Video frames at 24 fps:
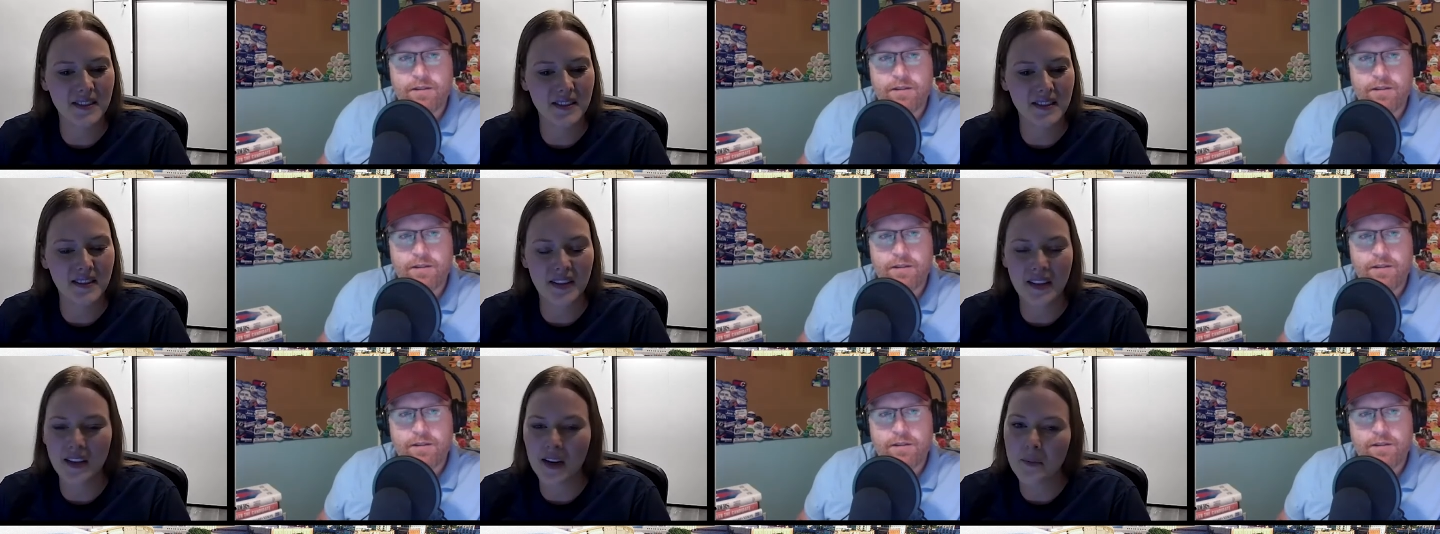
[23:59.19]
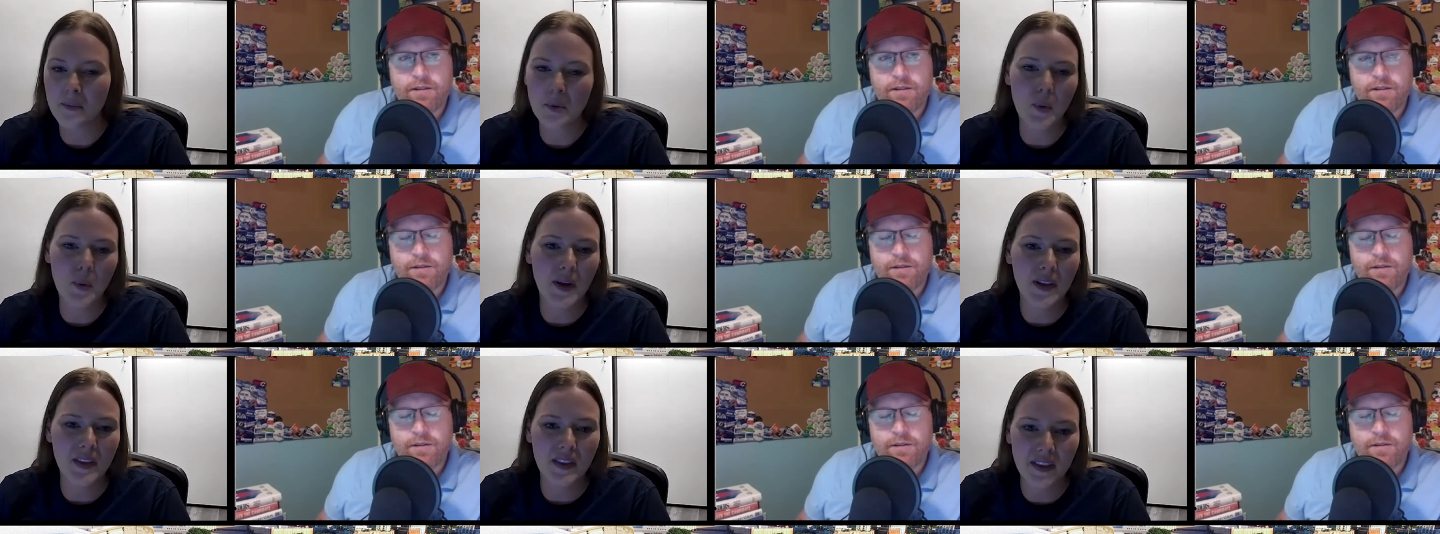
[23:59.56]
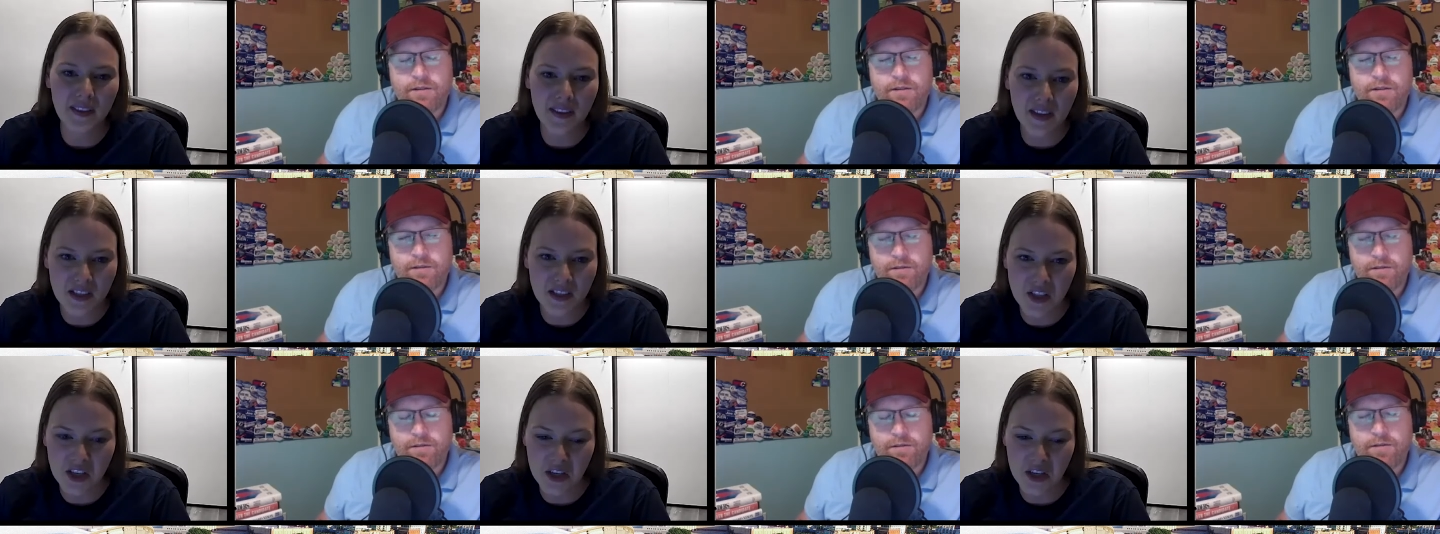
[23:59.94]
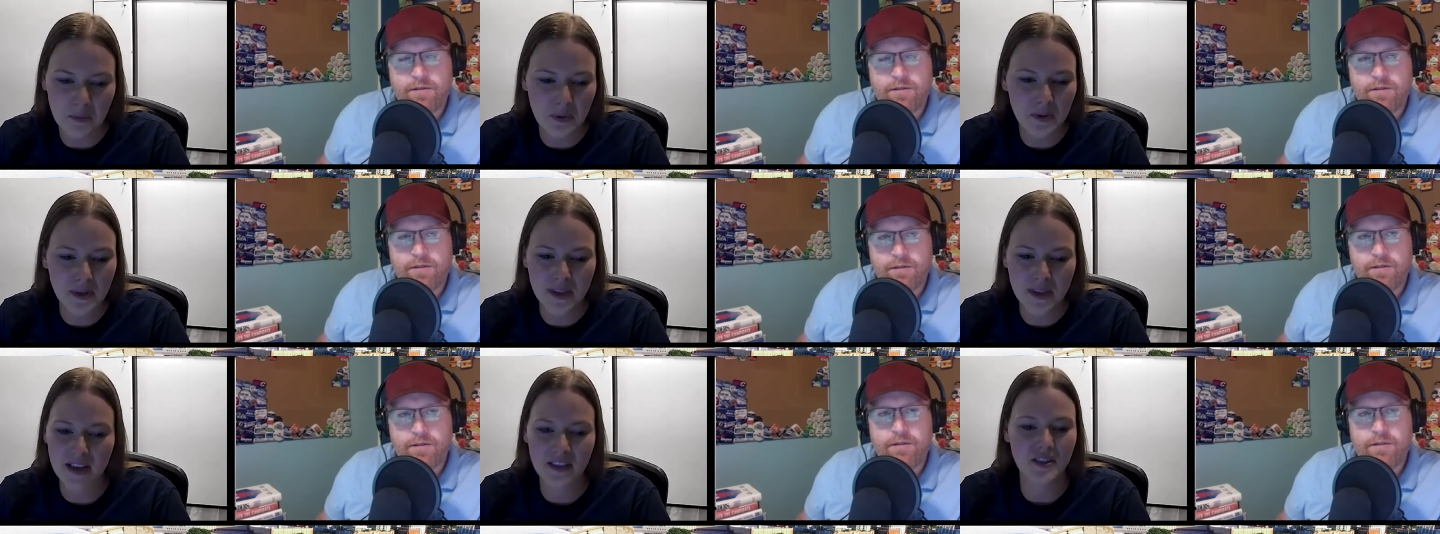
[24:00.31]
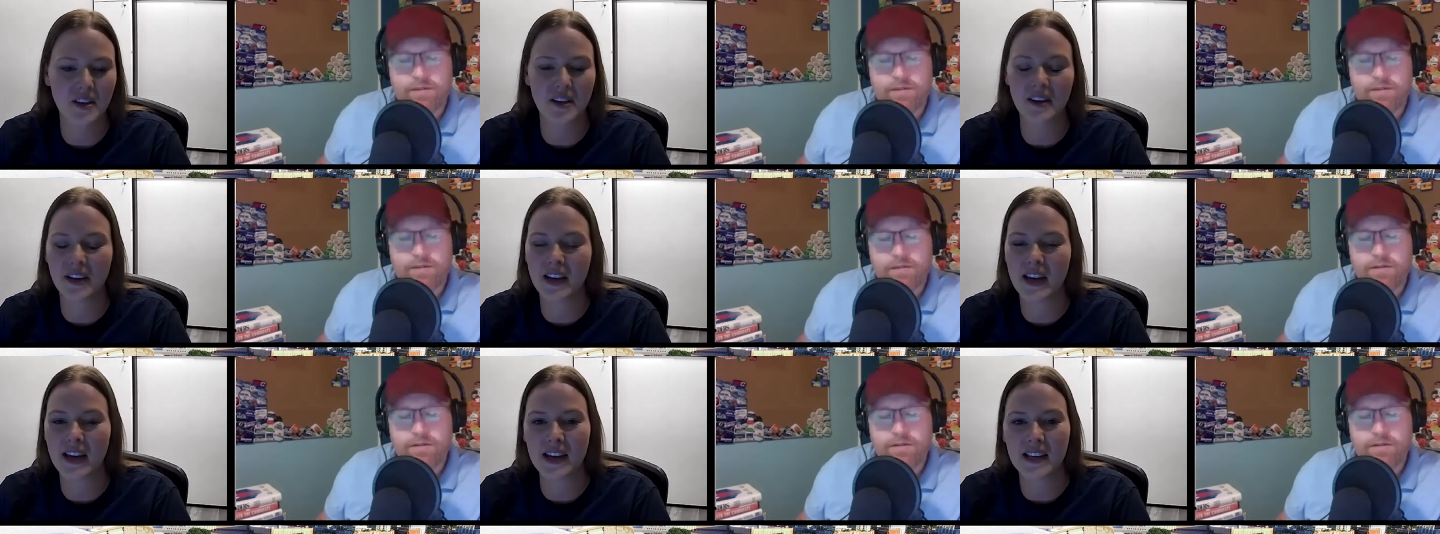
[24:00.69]
Speaker 1: the number one thing that's going to protect
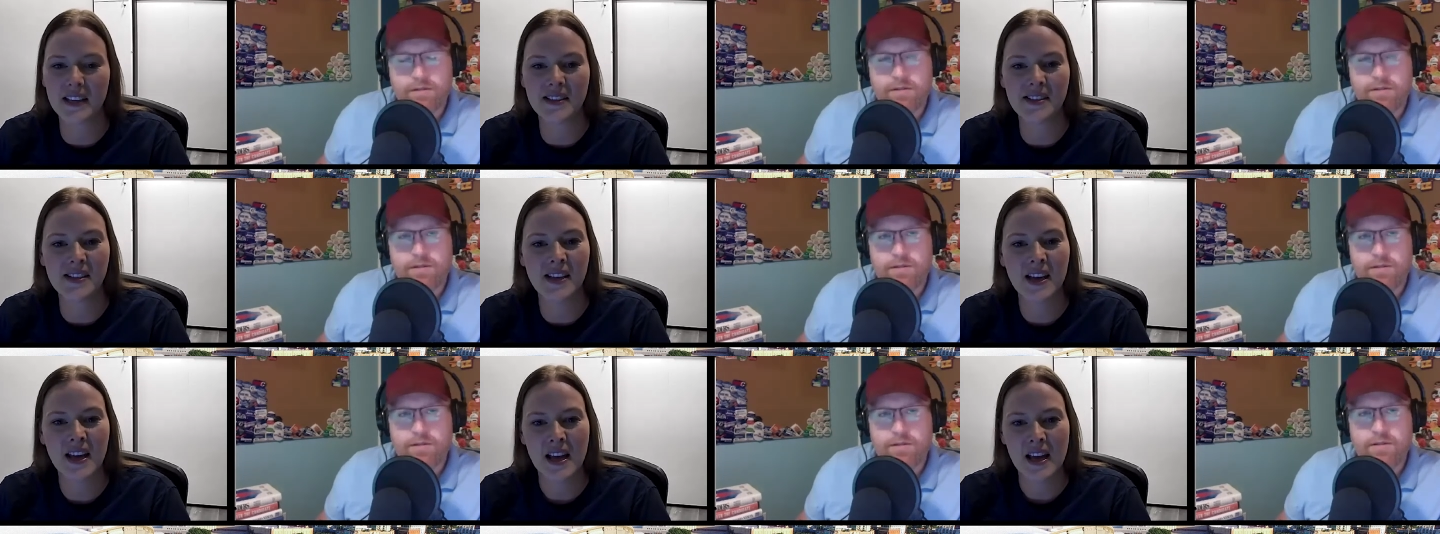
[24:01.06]
our kids.